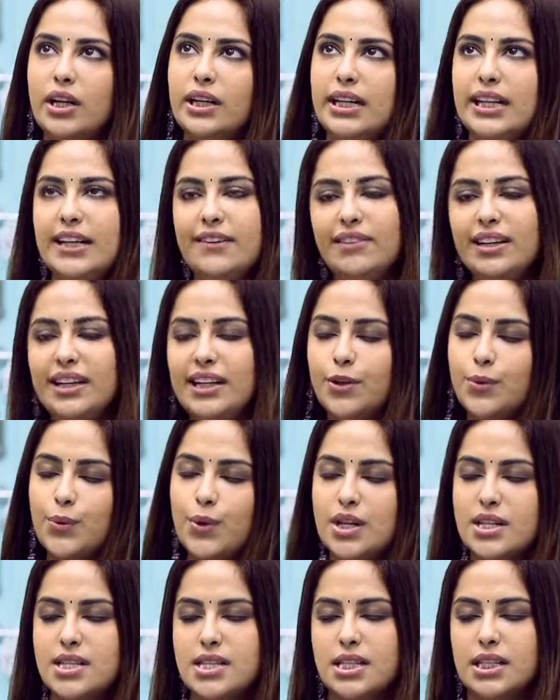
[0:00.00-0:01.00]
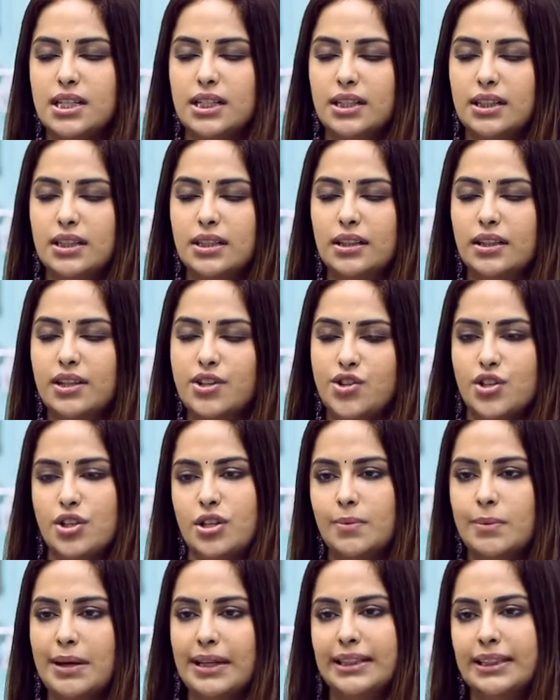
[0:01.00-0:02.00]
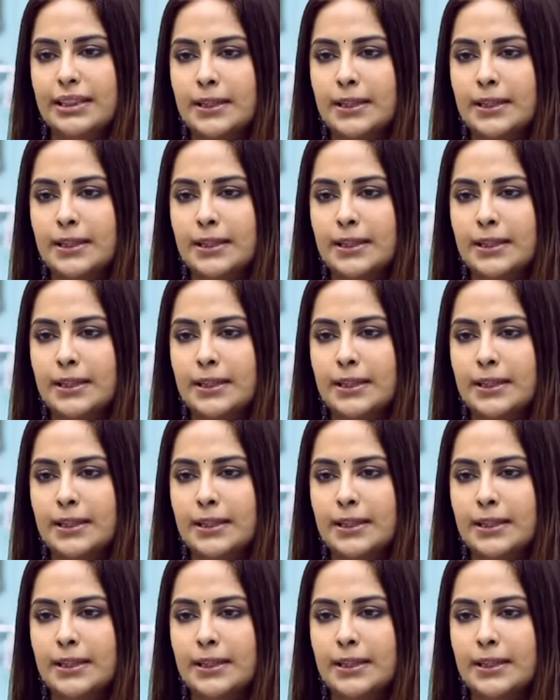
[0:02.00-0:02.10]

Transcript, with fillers: on TV, it was digital by